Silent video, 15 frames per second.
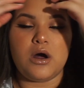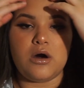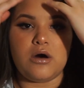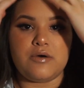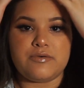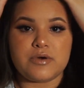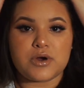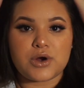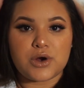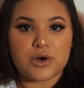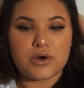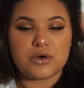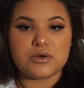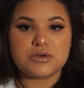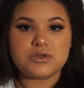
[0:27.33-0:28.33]
of
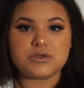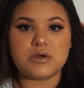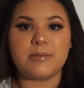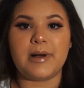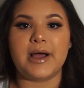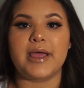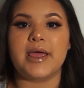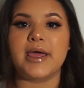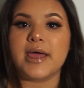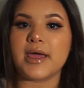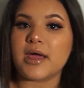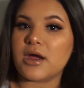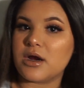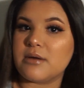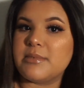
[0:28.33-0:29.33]
curls to my
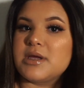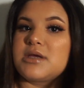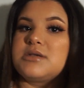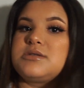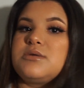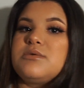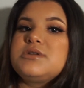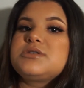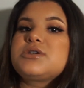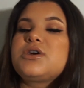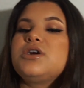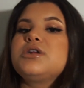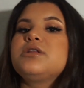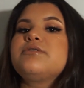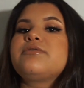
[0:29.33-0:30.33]
hair because it was
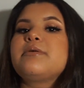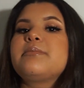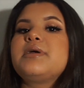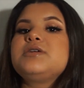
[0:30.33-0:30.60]
curly from